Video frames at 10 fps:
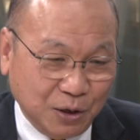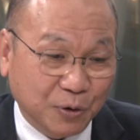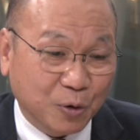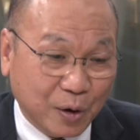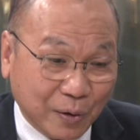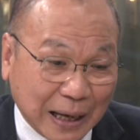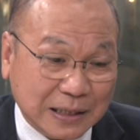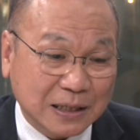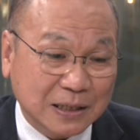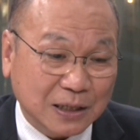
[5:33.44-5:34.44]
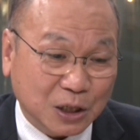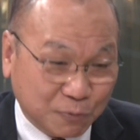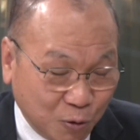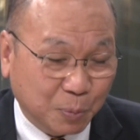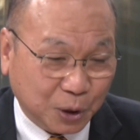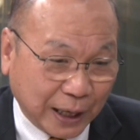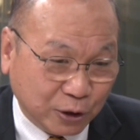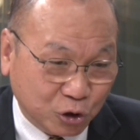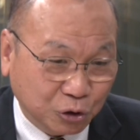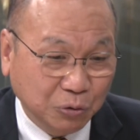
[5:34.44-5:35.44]
if it realizes its full
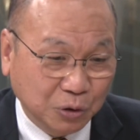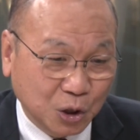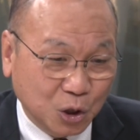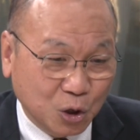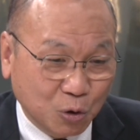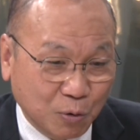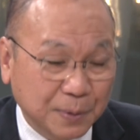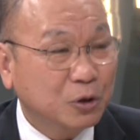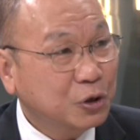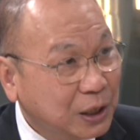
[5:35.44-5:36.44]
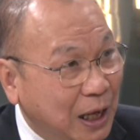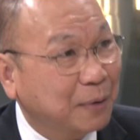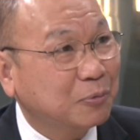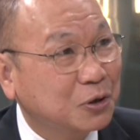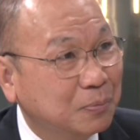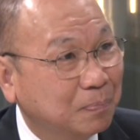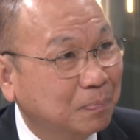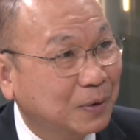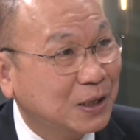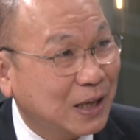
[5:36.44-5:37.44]
potential, will be 3 times
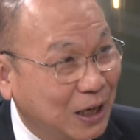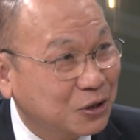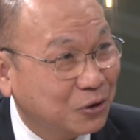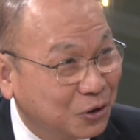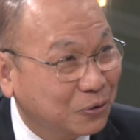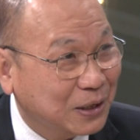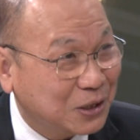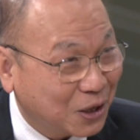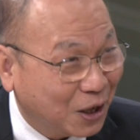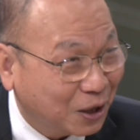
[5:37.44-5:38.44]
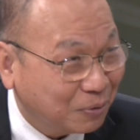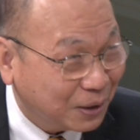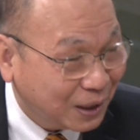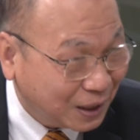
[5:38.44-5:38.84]
the size of the US economy.